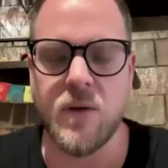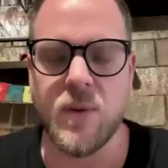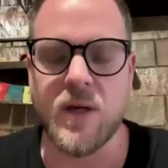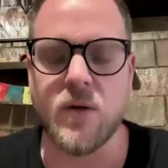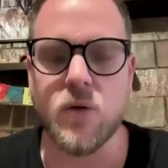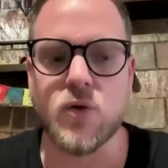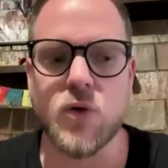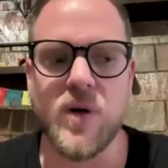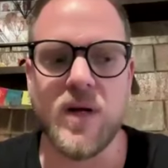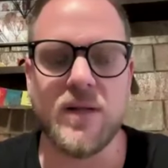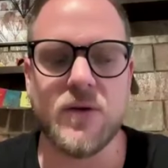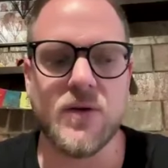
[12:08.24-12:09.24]
We can also
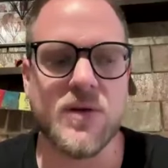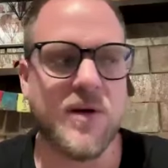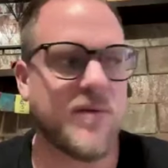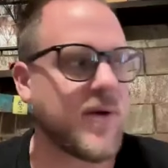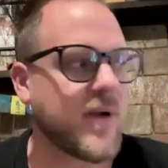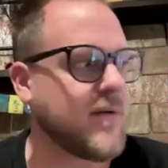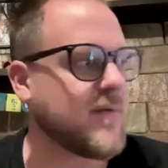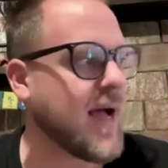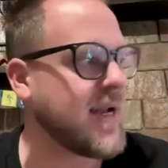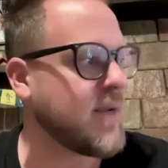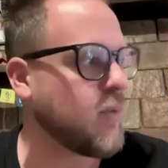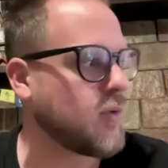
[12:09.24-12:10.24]
relate to the suffering of
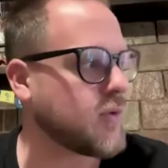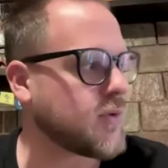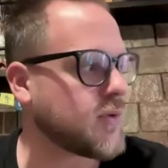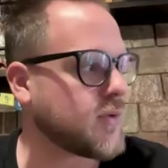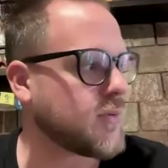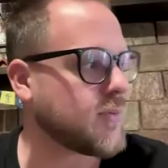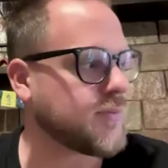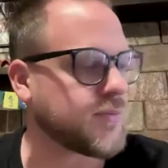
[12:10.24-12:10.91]
animals.